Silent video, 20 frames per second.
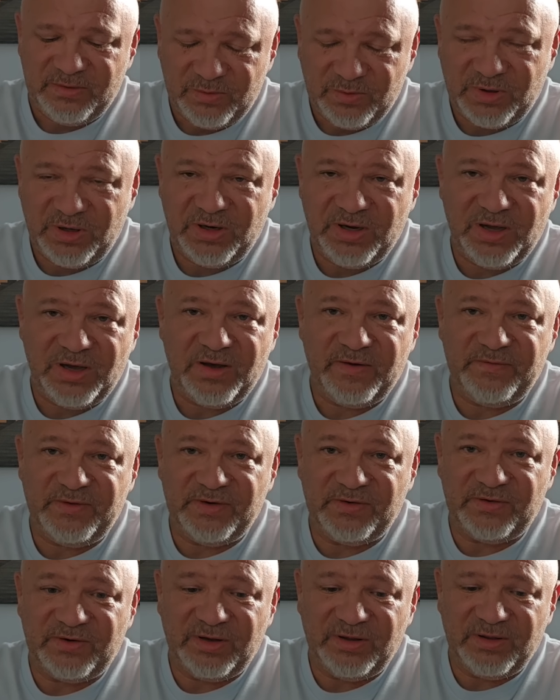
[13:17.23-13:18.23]
Would love to
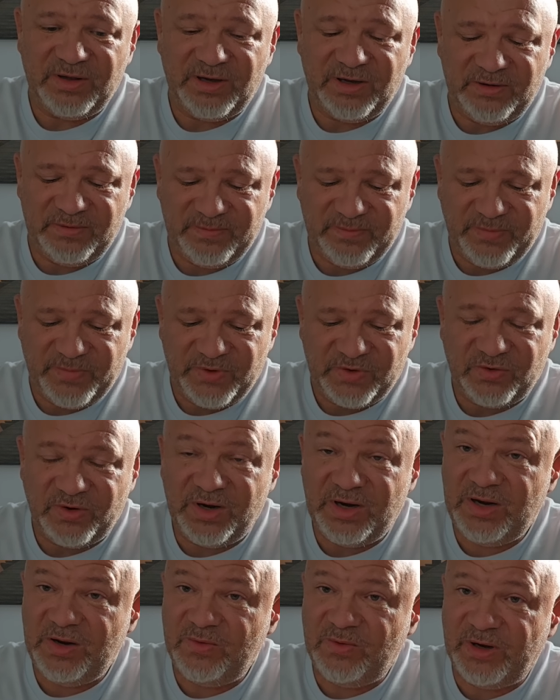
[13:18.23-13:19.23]
see that. So
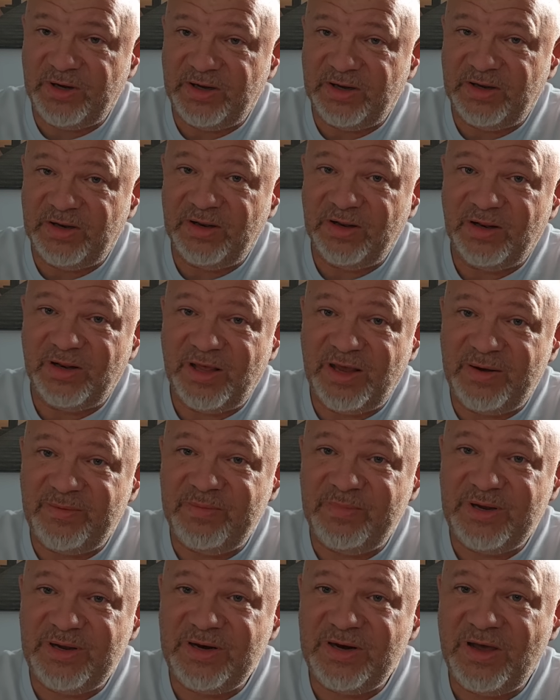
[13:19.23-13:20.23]
anyway, let
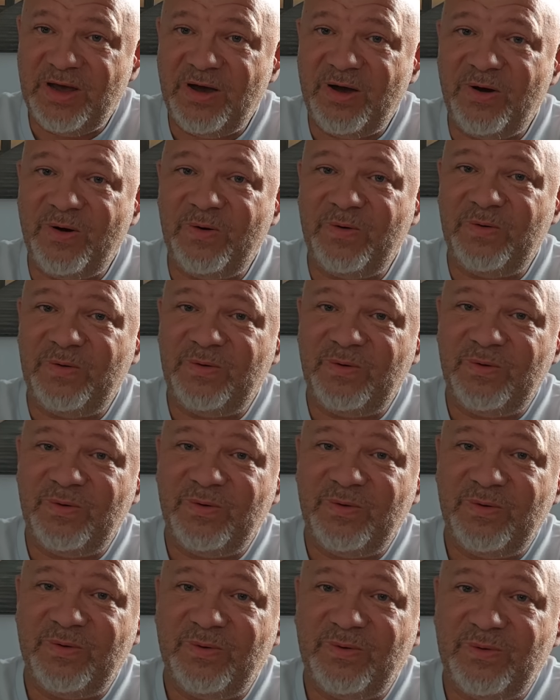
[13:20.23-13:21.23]
me know
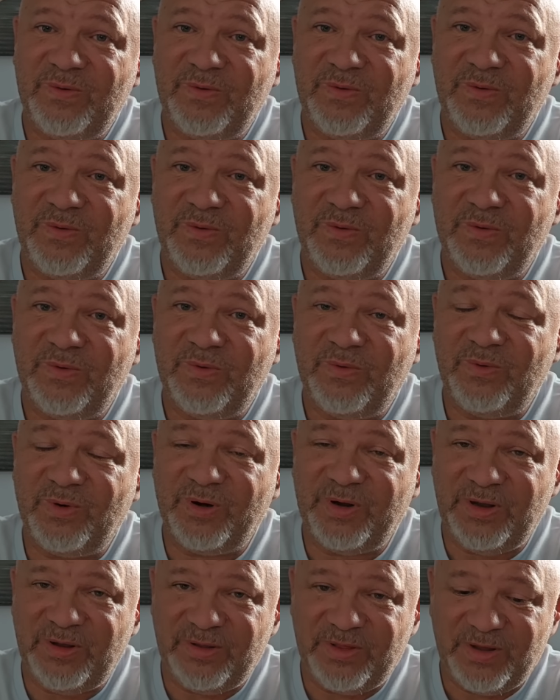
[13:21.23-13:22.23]

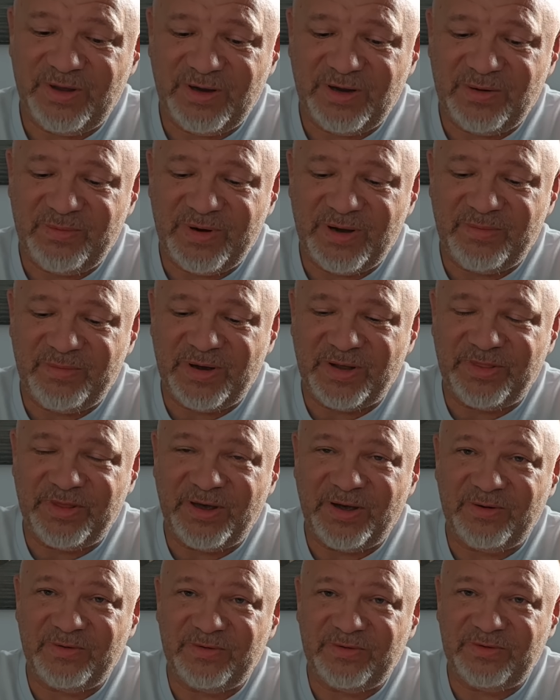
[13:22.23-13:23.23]
what you think about my
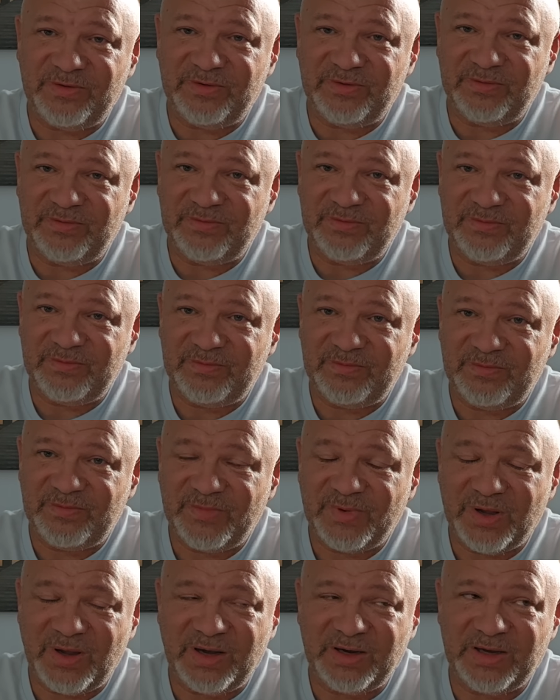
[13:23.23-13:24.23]
thoughts and,
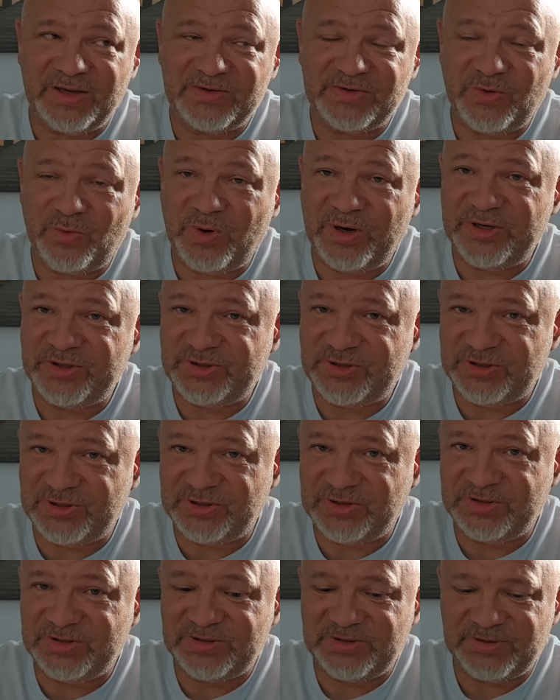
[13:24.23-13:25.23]
I guess,
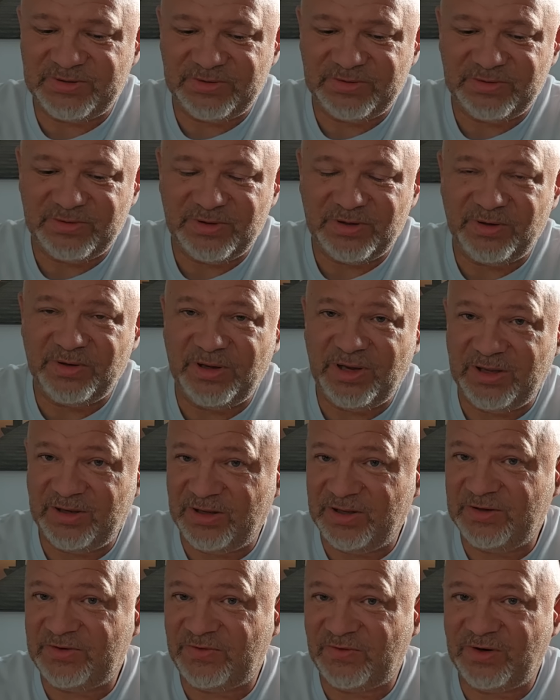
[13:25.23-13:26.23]
questions
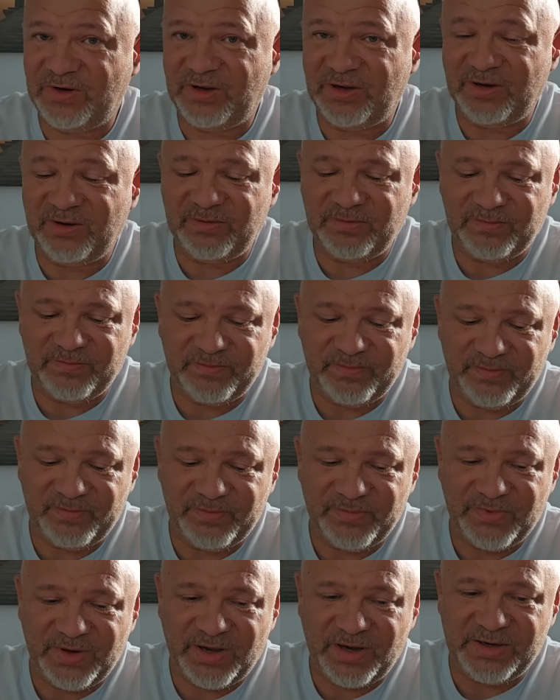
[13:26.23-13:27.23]
in this video.
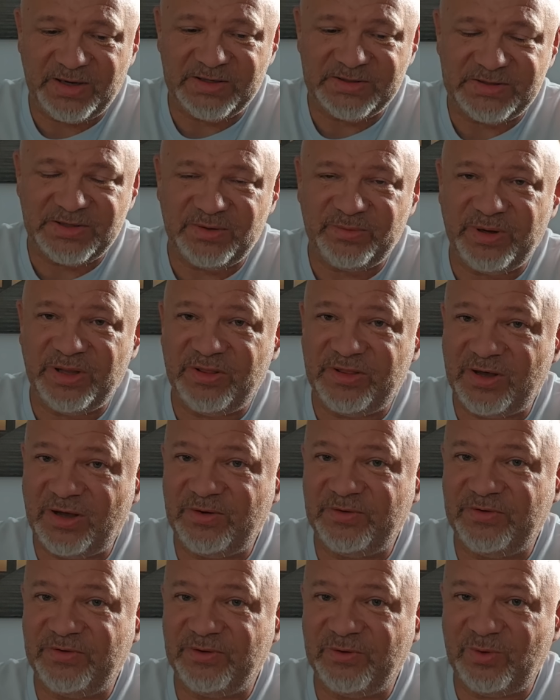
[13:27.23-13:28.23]
I guess it'll be
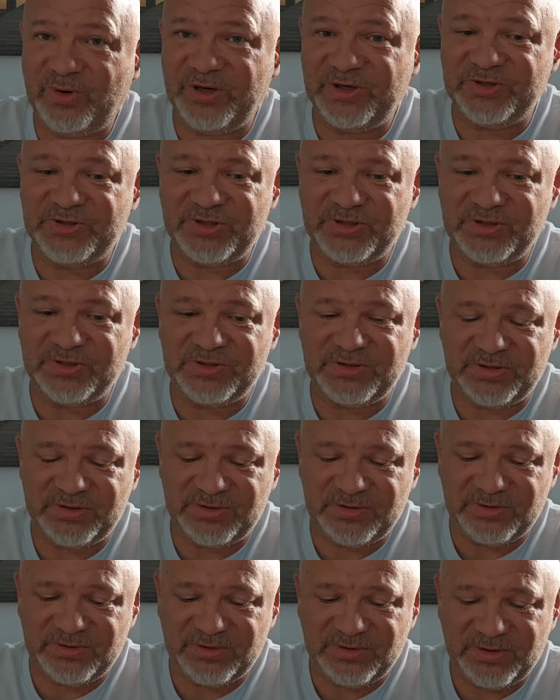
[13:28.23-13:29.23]
thoughts and questions
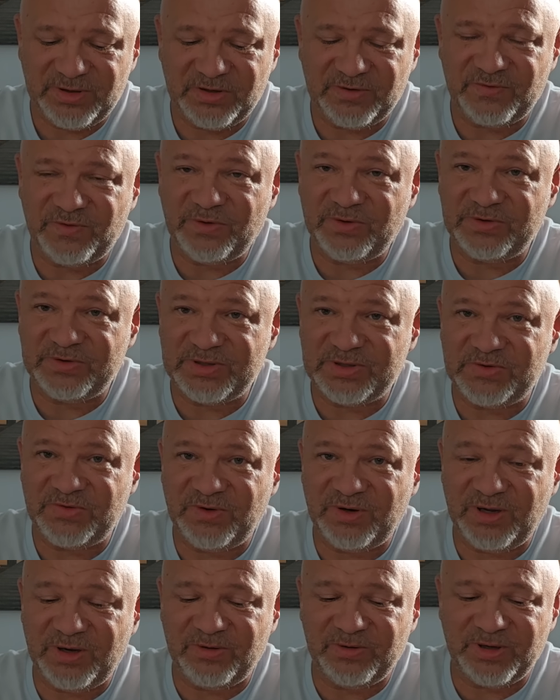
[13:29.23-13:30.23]
as far as this
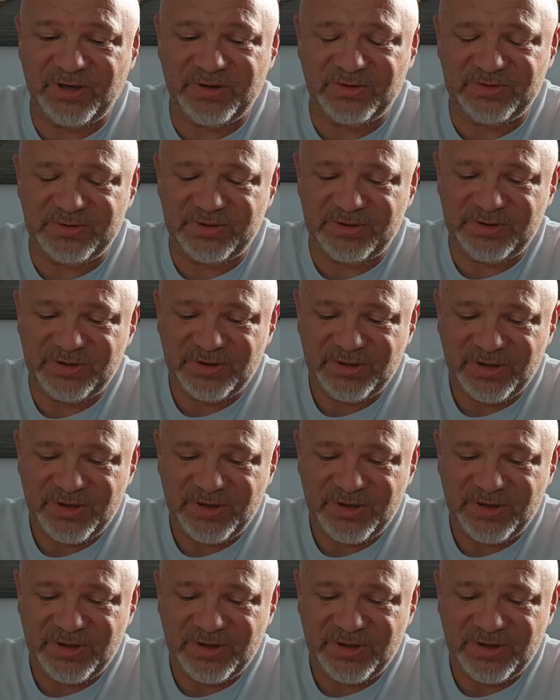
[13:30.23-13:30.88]
video goes.